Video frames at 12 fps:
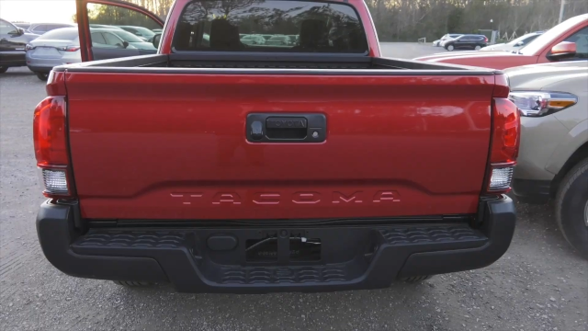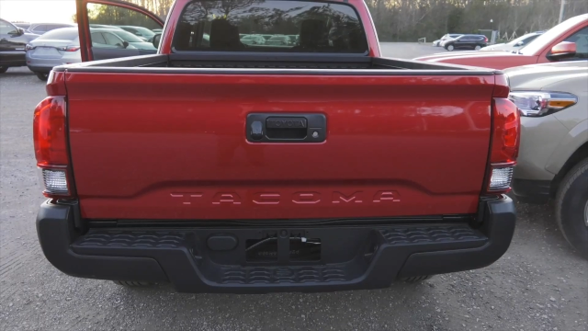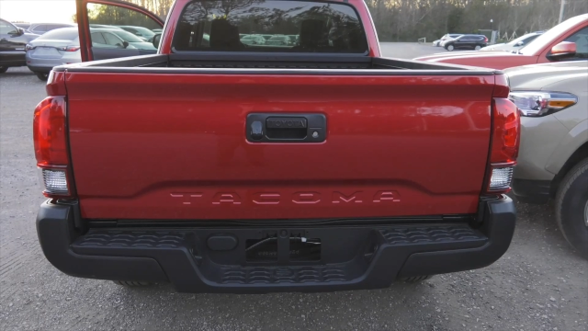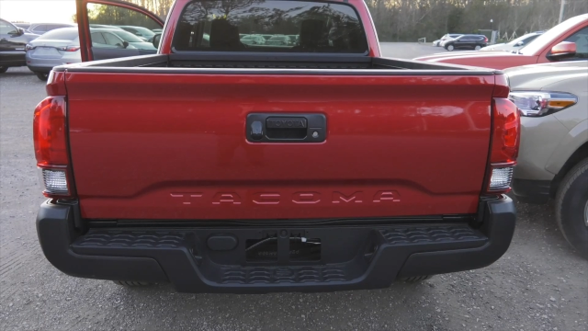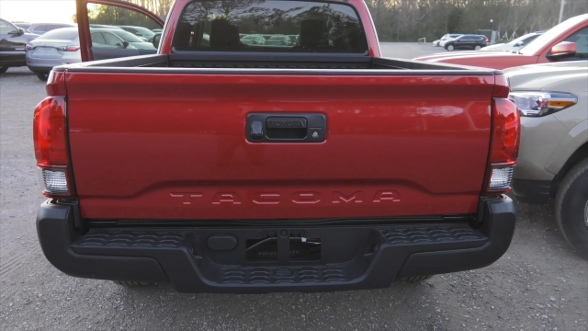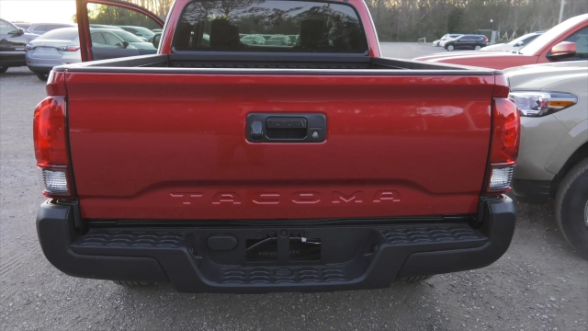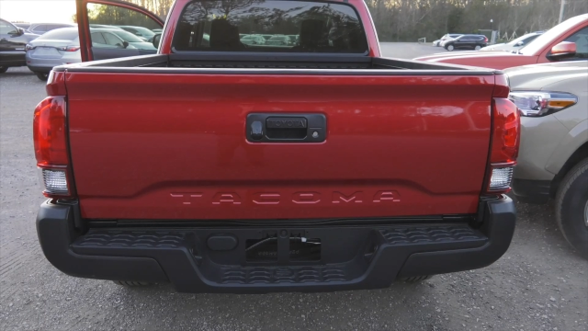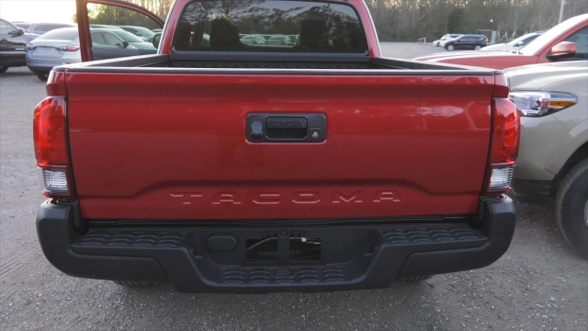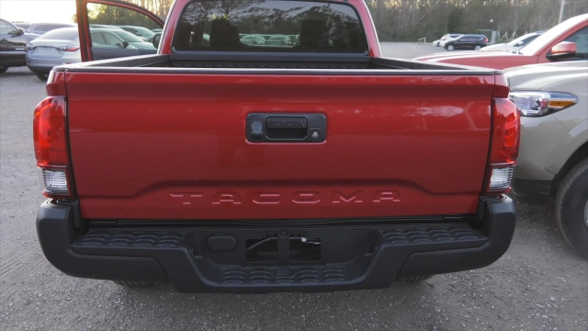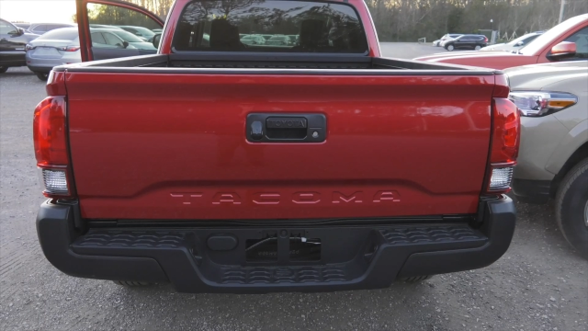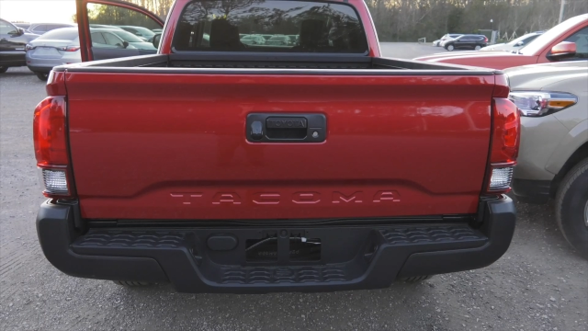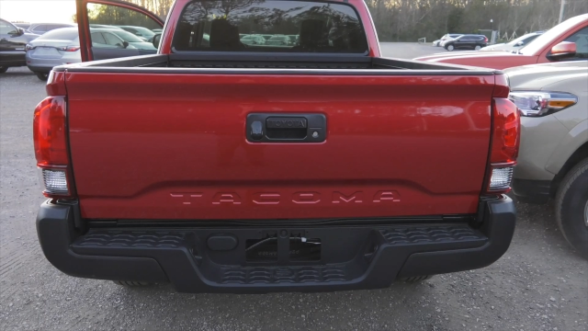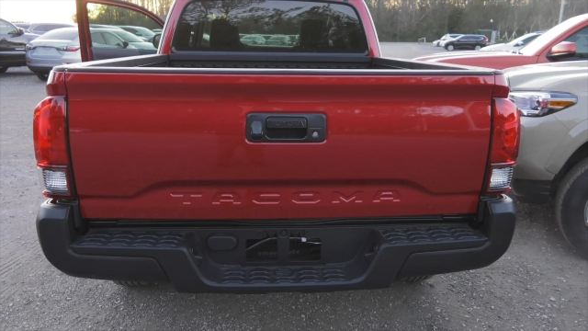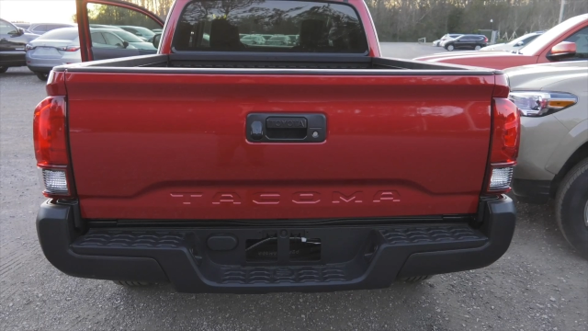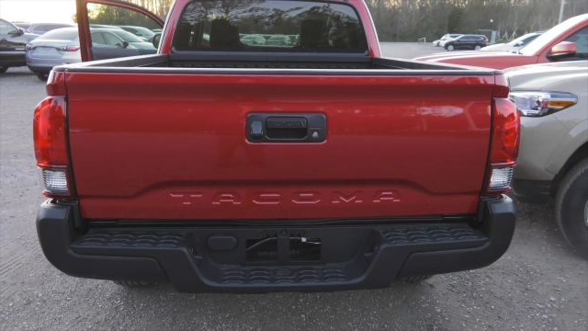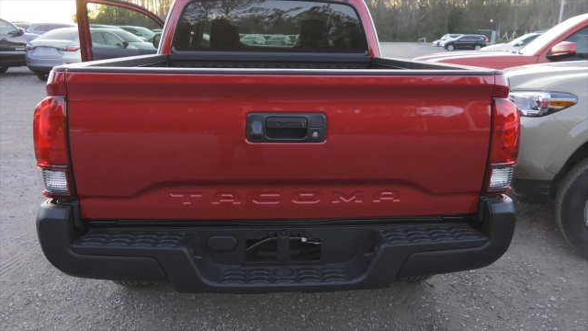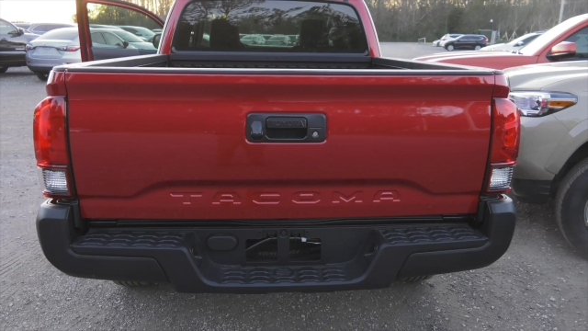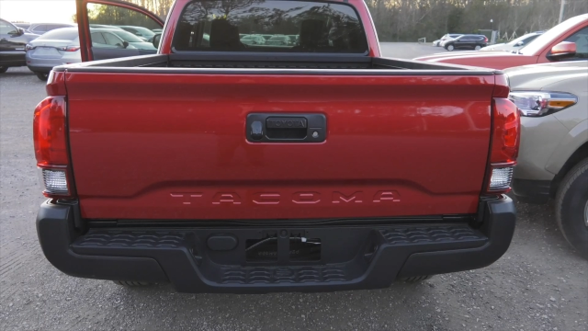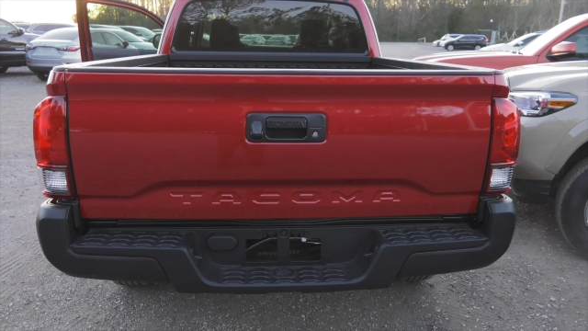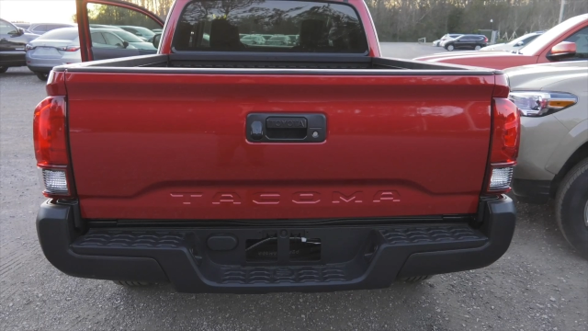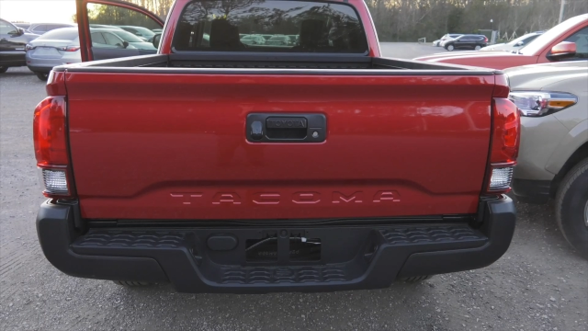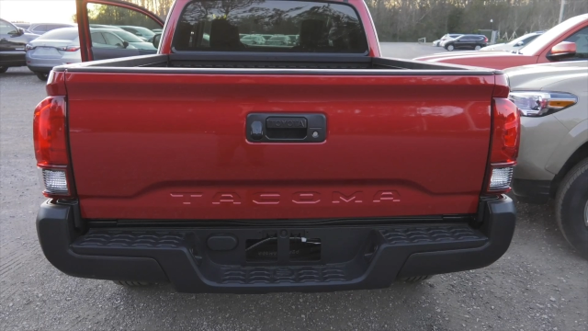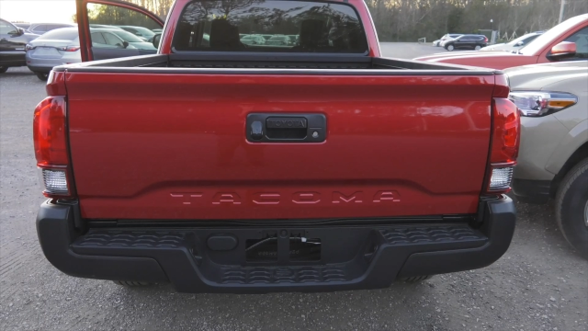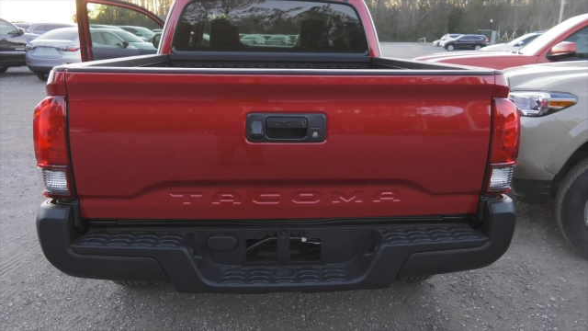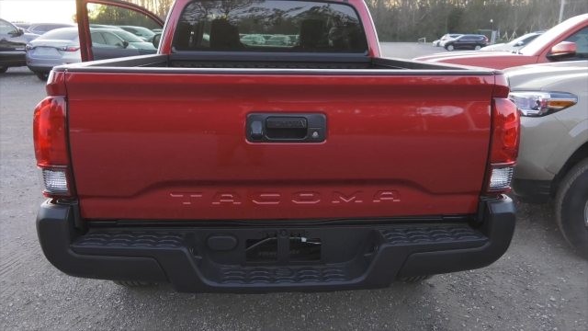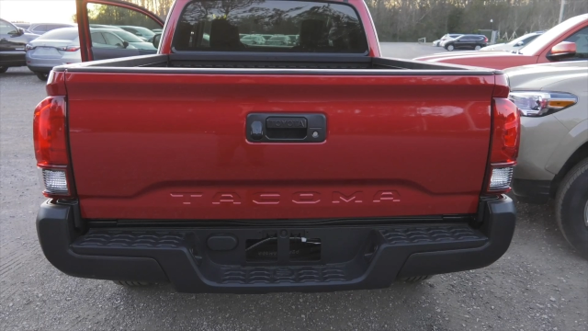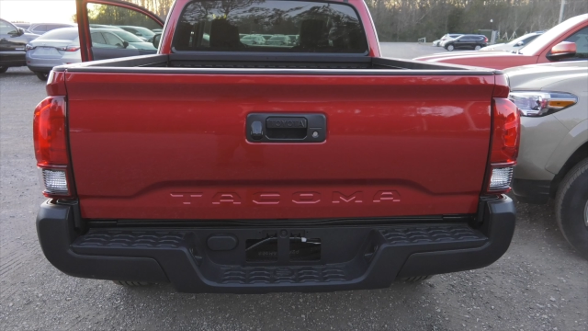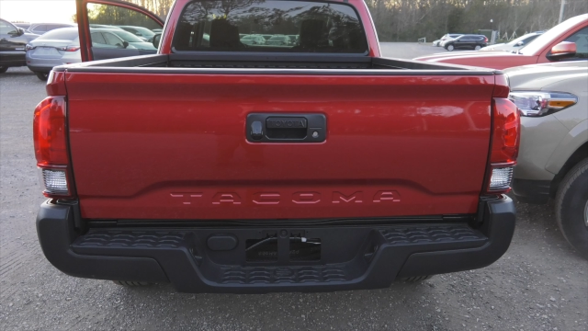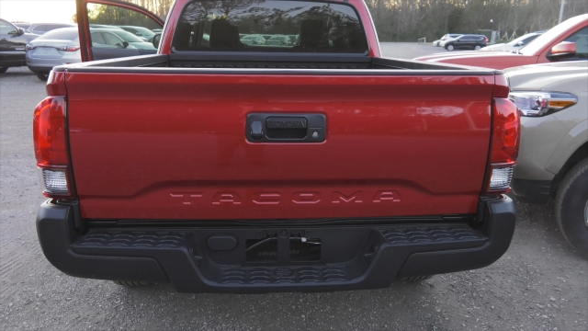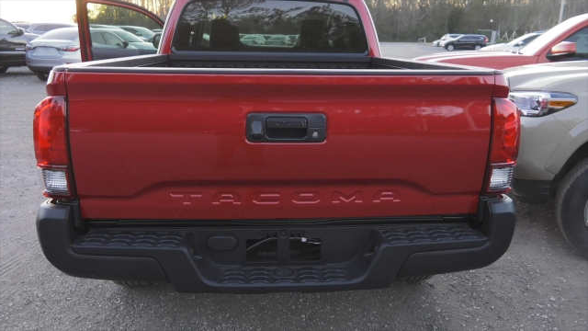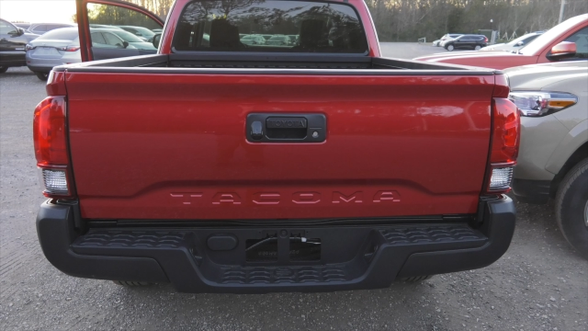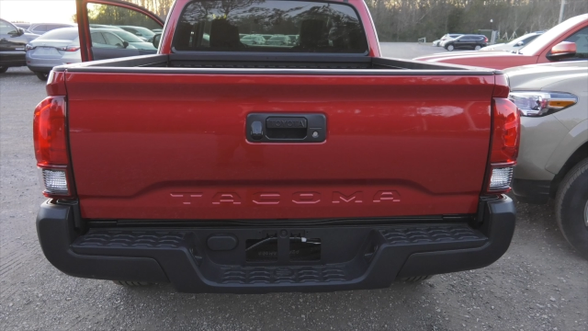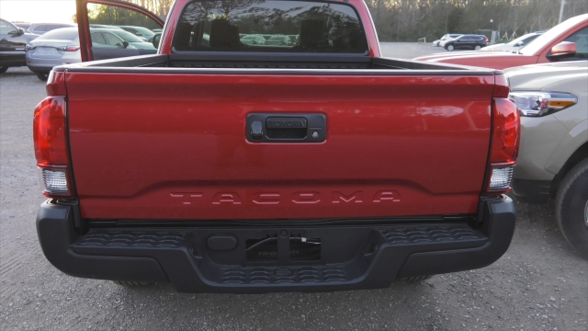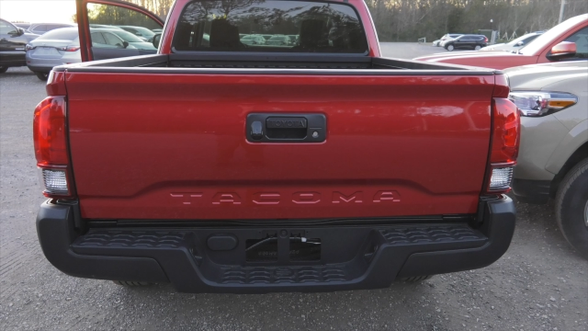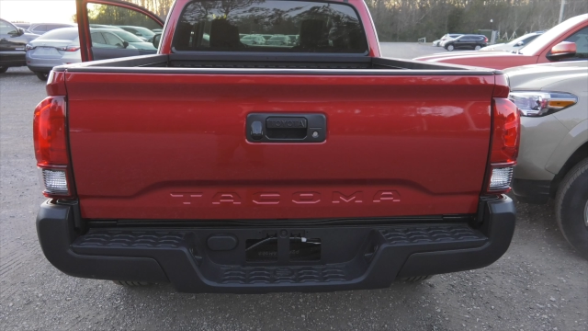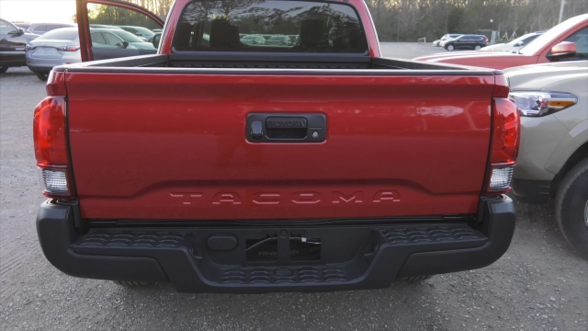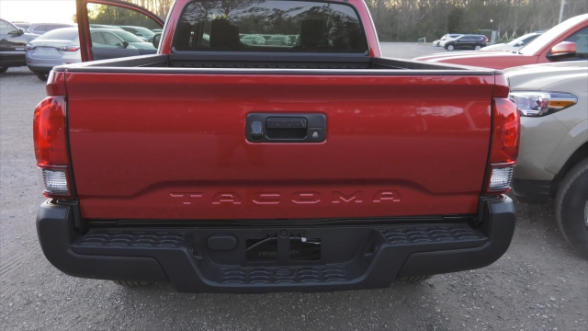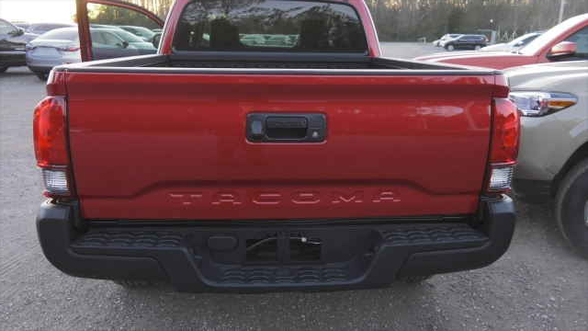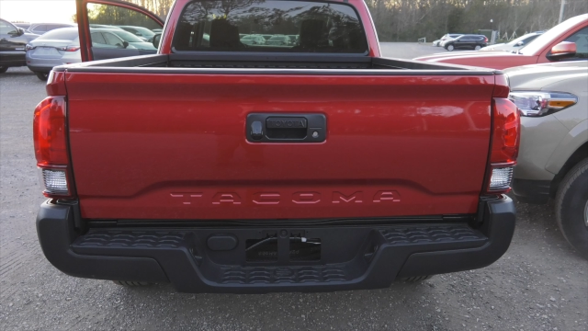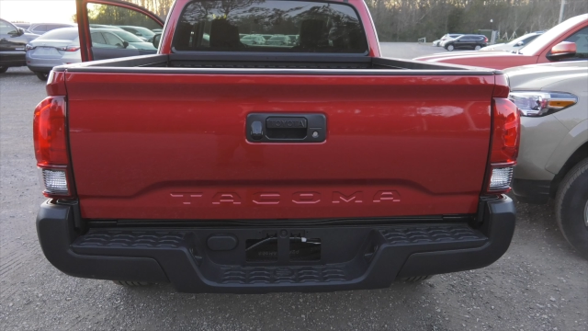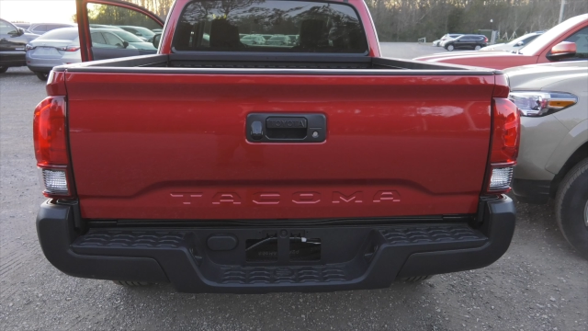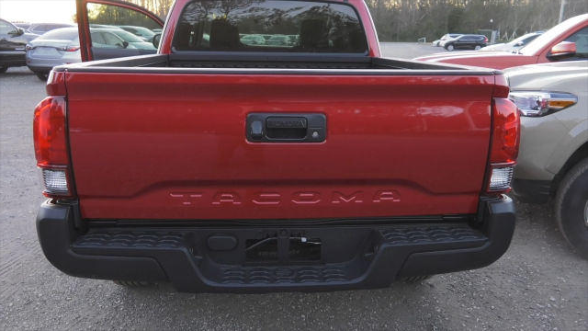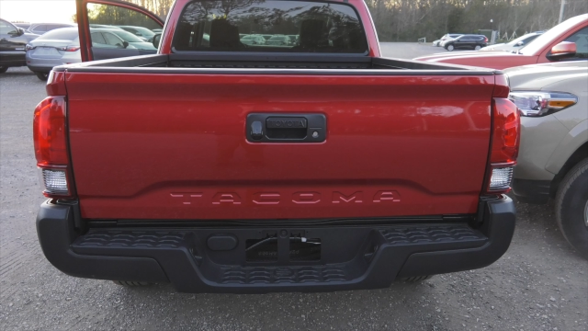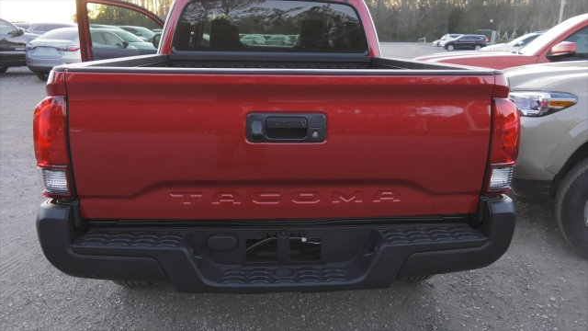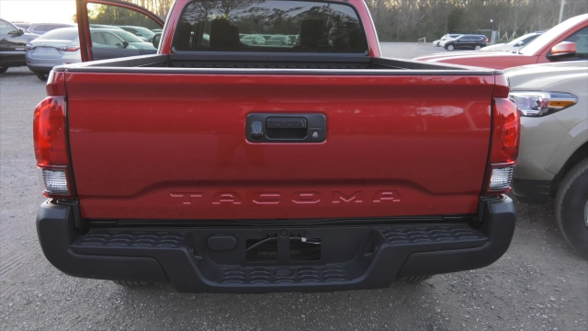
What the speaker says: [unreadable: no face in view]